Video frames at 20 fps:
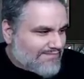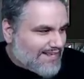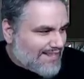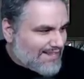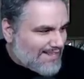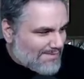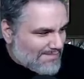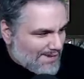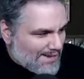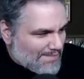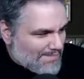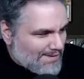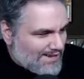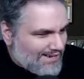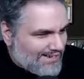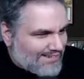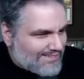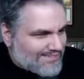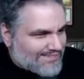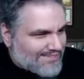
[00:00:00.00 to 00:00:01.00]
And then Mike B
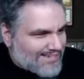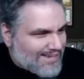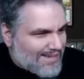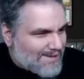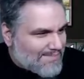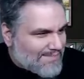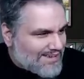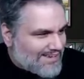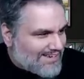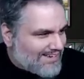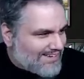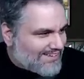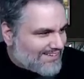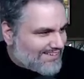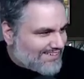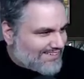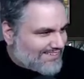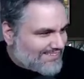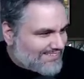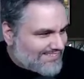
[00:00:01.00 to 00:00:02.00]
goes, "Yeah, me
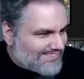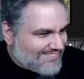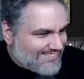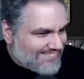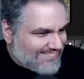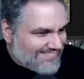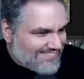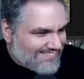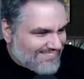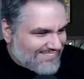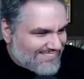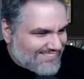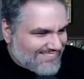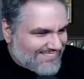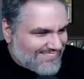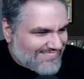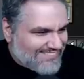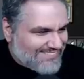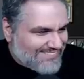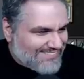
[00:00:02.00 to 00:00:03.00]
neither."
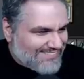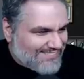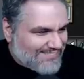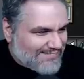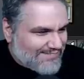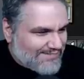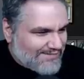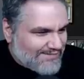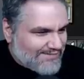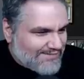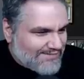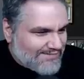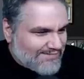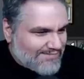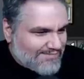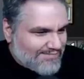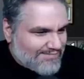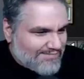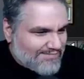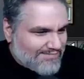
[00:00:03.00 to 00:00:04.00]
Man, they have nothing on board. we get
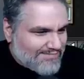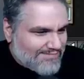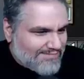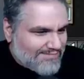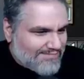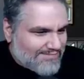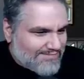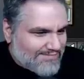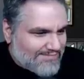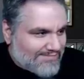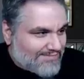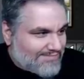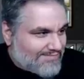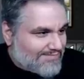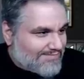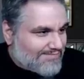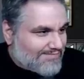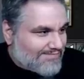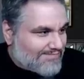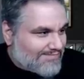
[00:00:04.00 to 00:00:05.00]
the fact,
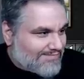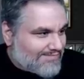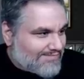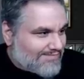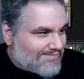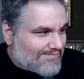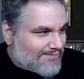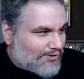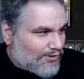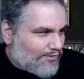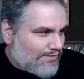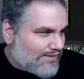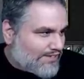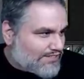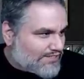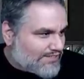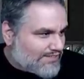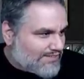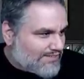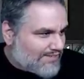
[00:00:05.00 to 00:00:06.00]
juicy or
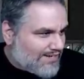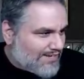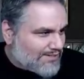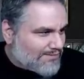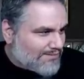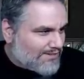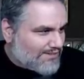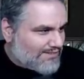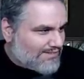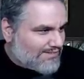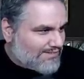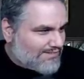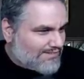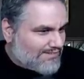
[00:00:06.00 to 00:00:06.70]
fiction, either one.